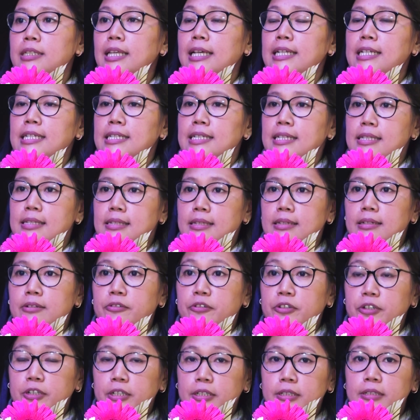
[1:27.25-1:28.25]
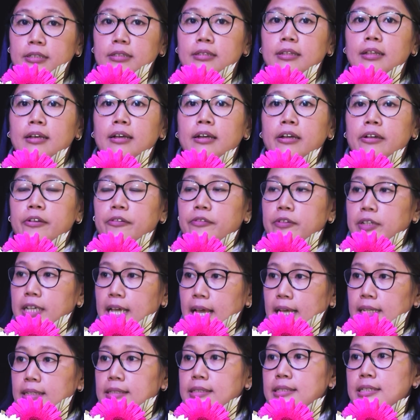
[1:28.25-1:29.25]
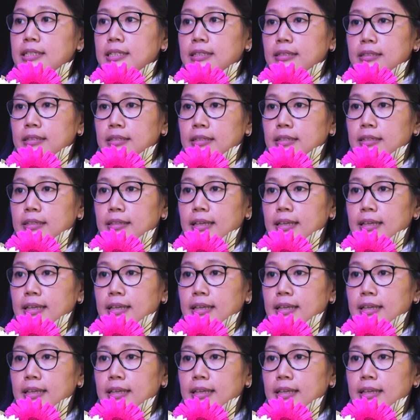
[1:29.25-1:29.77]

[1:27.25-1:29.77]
that it is a real reality,